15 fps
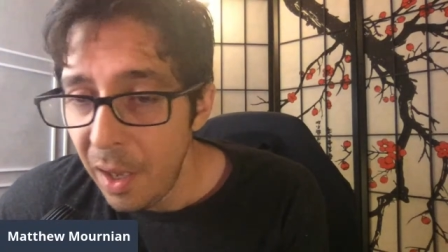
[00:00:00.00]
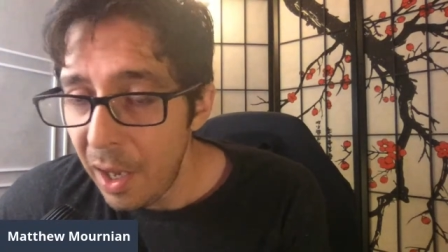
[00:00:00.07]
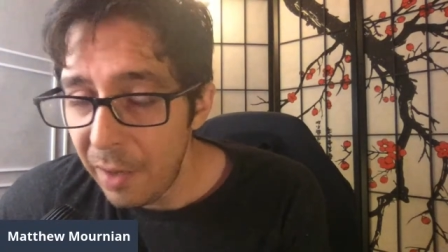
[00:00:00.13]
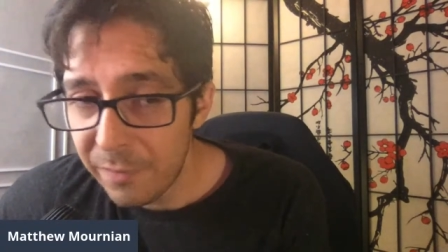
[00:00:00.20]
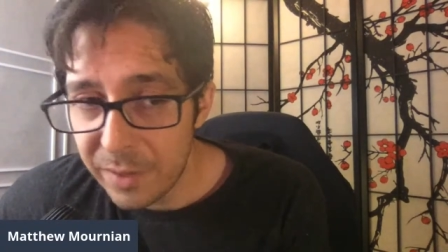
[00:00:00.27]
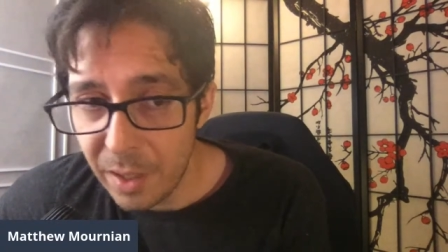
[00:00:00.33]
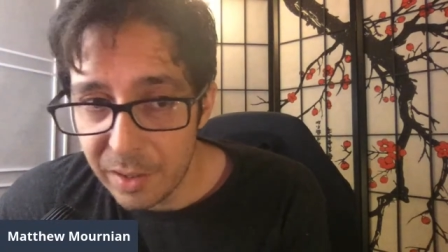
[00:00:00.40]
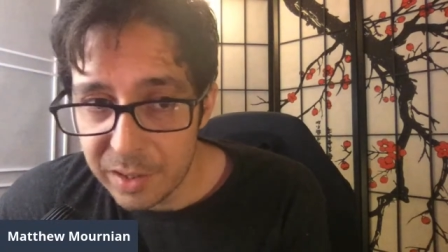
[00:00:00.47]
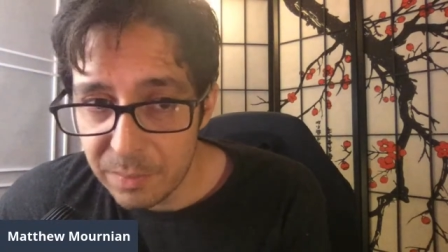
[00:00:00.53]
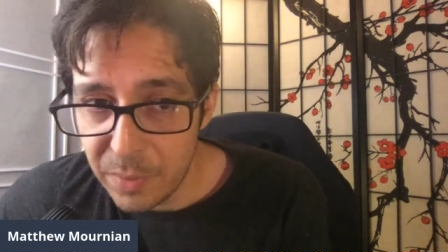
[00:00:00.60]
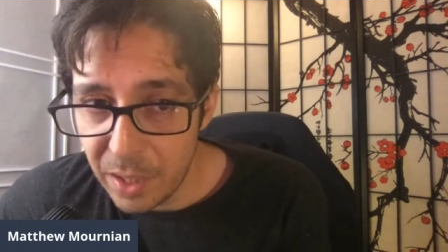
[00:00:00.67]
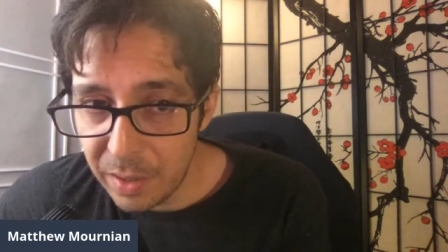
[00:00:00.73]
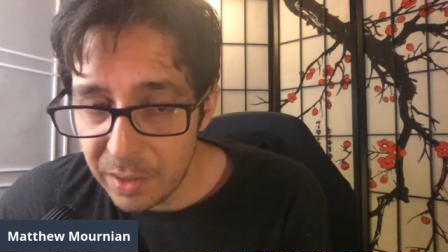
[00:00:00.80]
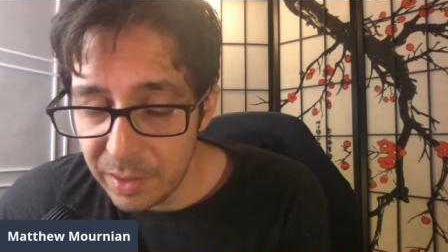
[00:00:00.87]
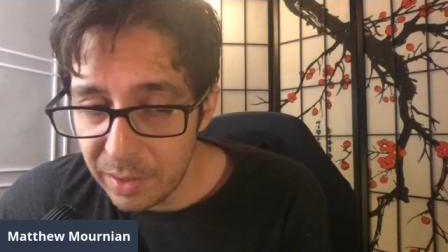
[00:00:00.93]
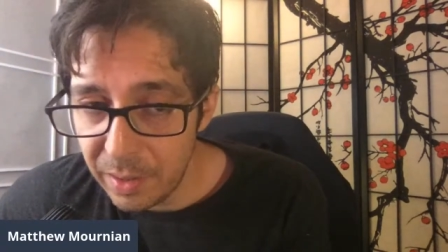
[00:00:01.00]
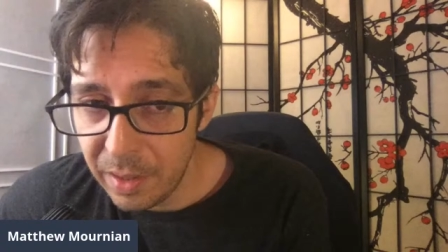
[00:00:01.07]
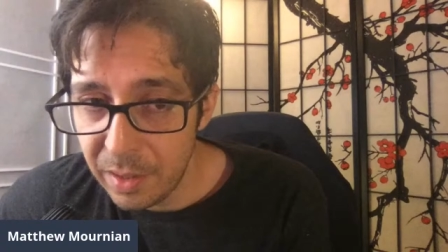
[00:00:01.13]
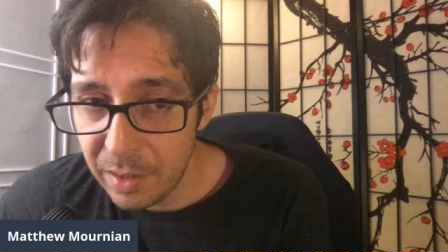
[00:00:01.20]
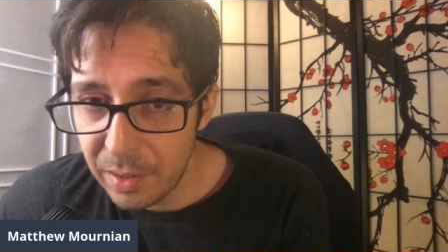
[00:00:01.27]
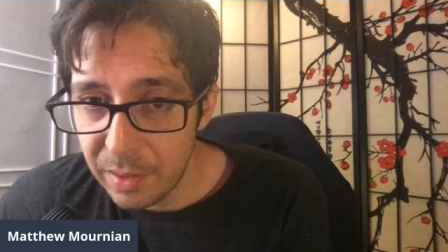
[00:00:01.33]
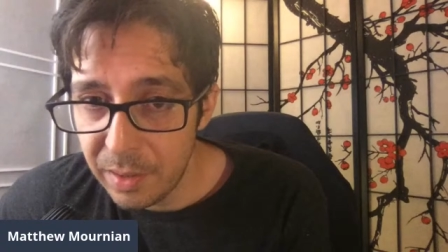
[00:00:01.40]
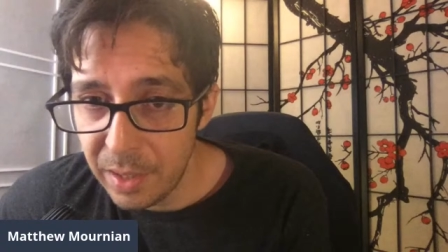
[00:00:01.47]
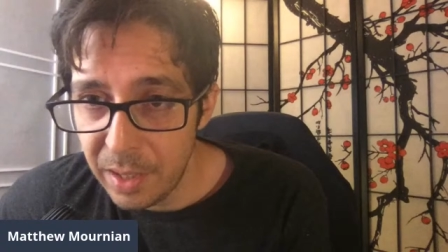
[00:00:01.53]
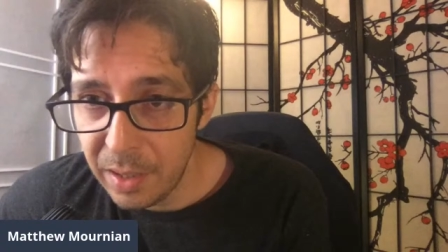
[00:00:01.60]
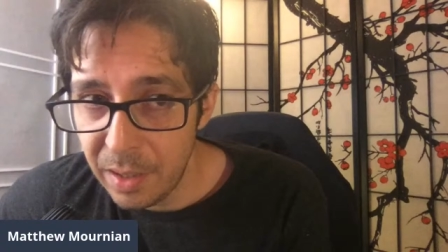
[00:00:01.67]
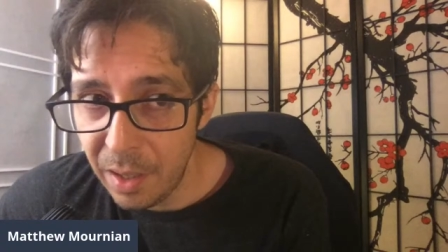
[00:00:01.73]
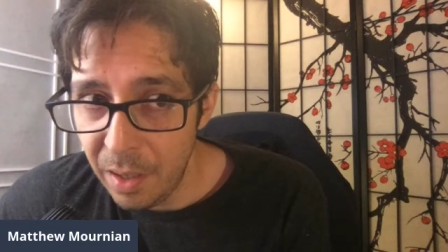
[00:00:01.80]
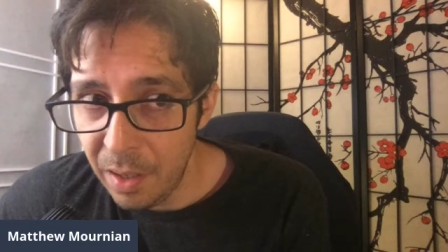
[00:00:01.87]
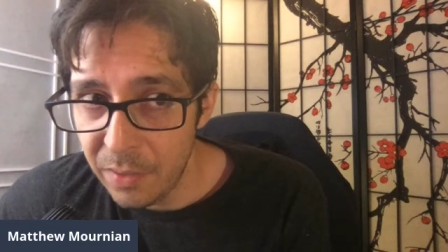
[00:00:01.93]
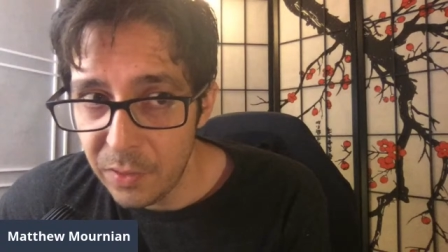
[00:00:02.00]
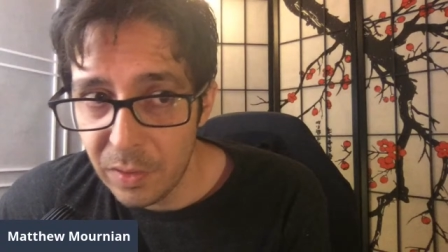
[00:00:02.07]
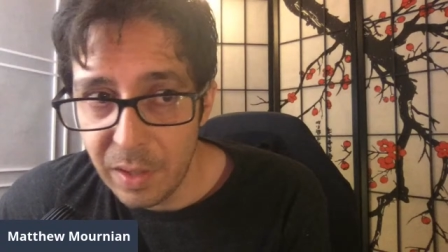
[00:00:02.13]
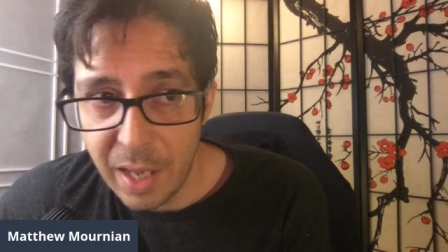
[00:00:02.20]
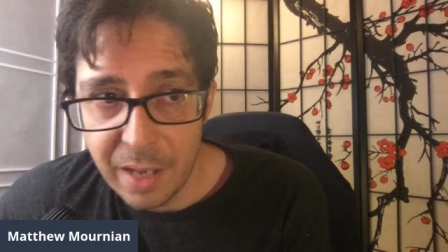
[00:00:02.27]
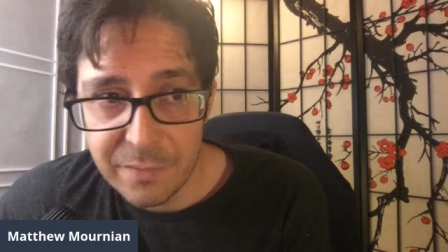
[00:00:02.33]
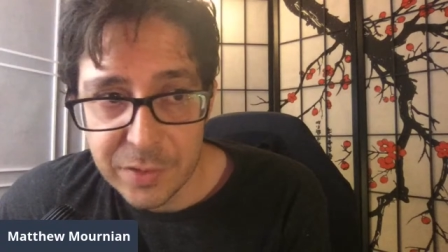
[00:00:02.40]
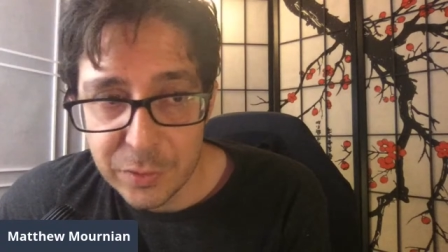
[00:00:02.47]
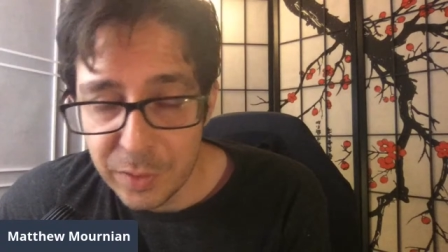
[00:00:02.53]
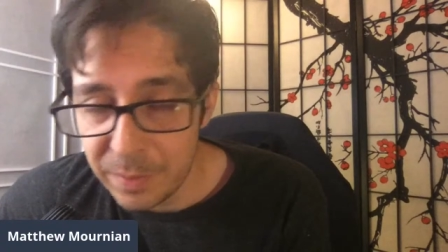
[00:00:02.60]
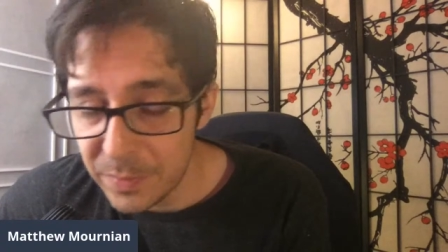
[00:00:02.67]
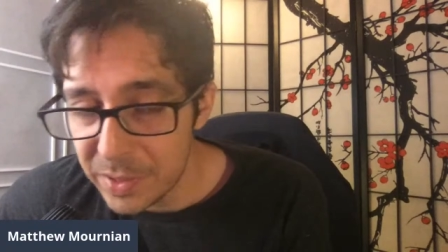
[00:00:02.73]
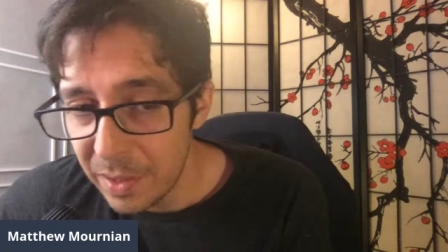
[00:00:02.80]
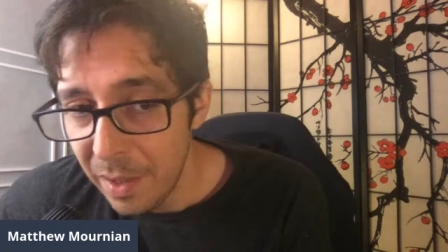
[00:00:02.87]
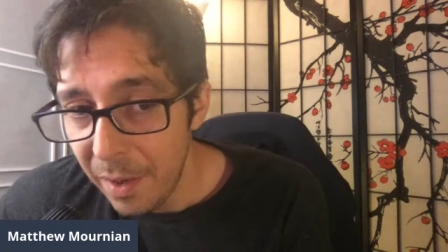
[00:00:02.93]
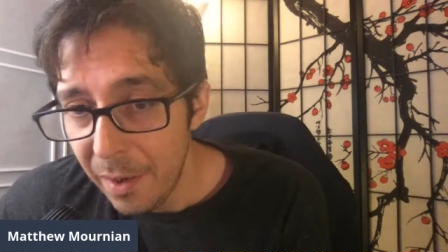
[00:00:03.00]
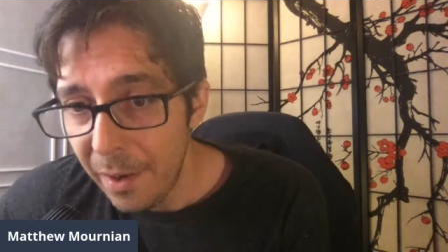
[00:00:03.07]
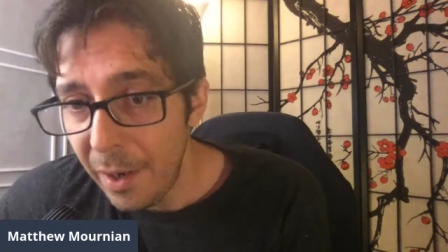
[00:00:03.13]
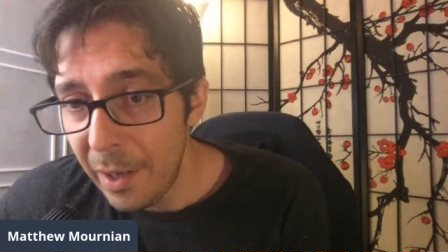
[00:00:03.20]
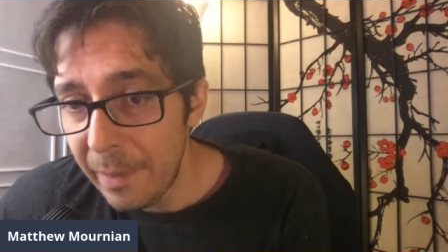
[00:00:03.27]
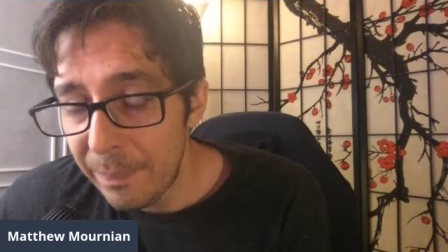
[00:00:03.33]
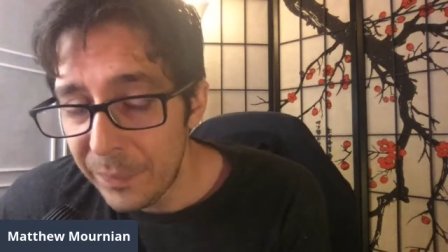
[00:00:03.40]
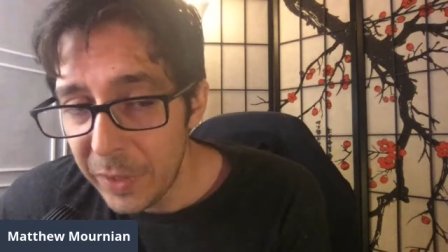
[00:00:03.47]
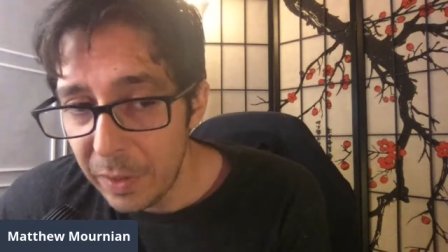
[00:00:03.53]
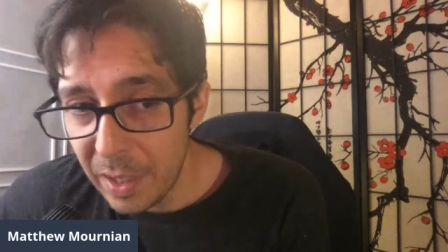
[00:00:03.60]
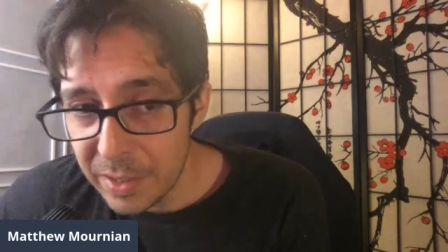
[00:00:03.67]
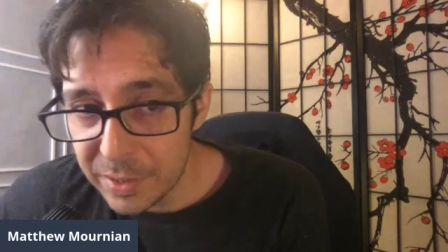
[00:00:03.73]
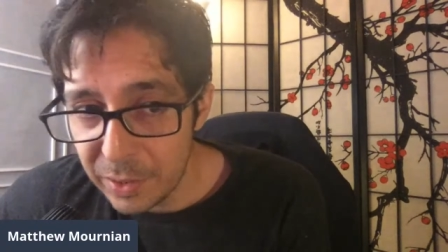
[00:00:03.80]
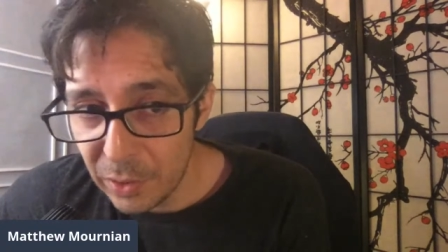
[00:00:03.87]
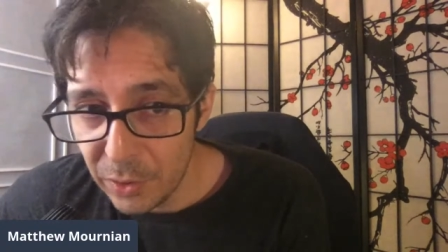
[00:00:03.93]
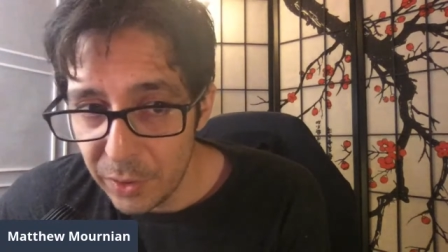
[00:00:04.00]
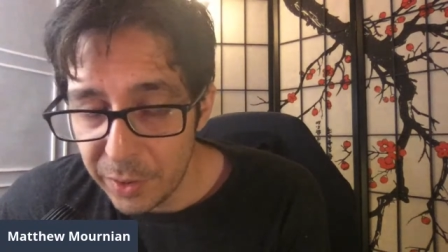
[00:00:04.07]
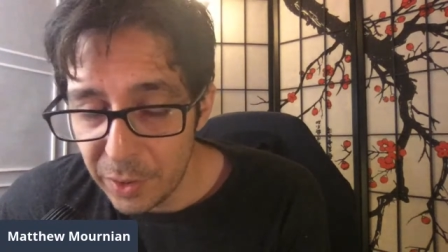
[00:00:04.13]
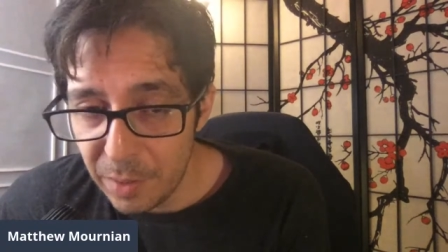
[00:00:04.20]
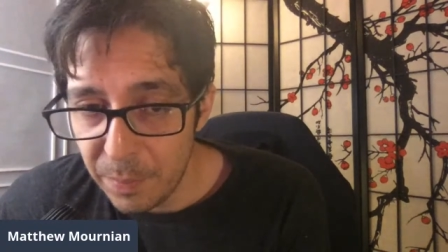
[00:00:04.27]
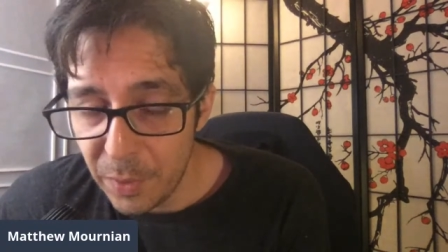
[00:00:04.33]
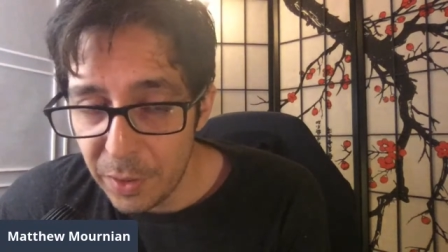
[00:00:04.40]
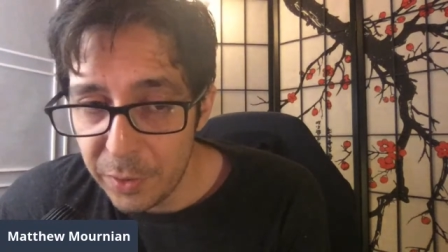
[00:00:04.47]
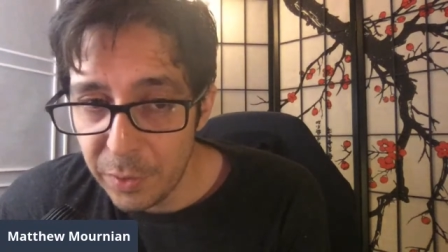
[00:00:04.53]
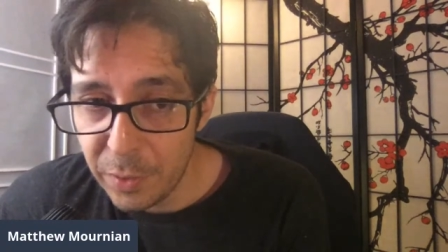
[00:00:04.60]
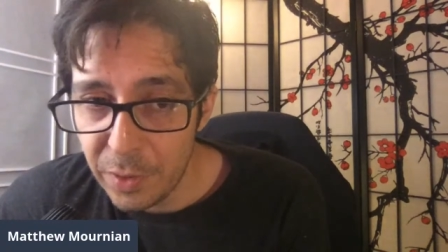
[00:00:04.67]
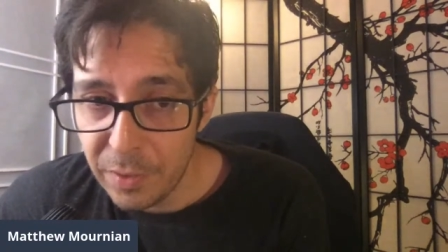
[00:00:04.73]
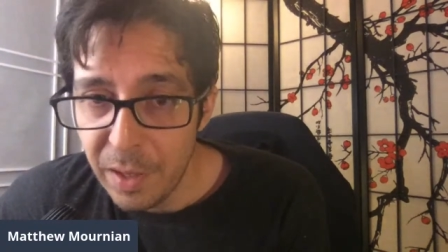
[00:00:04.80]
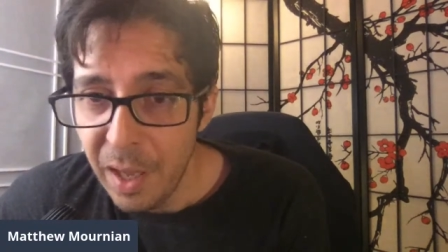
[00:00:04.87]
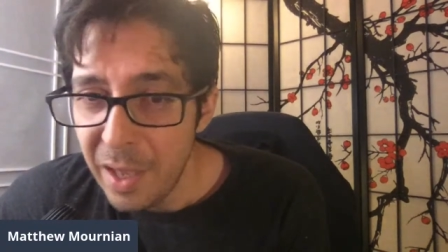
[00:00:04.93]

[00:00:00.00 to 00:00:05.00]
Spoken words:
I've talked about it in other live streams. You guys can look it up on your own.